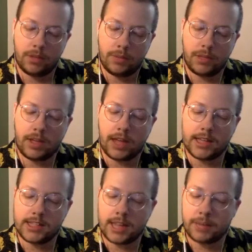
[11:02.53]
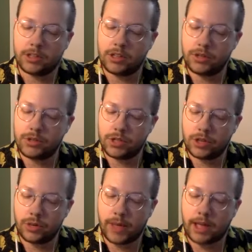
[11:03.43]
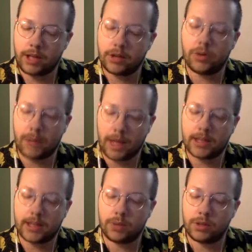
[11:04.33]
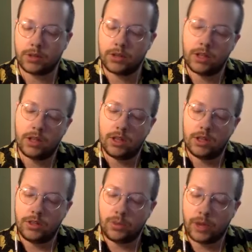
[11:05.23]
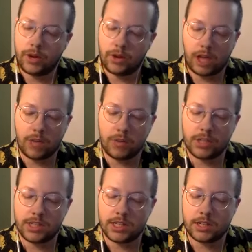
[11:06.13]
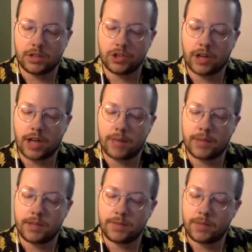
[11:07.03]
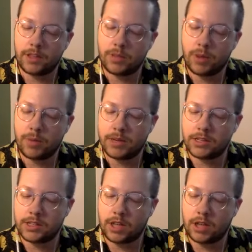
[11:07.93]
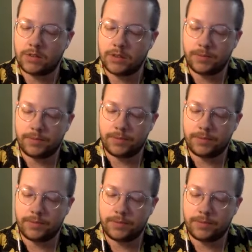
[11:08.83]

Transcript: But Dot snapped closed her, pack, her pocketbook. The waiter came with the signature copy, and the moment dissolved.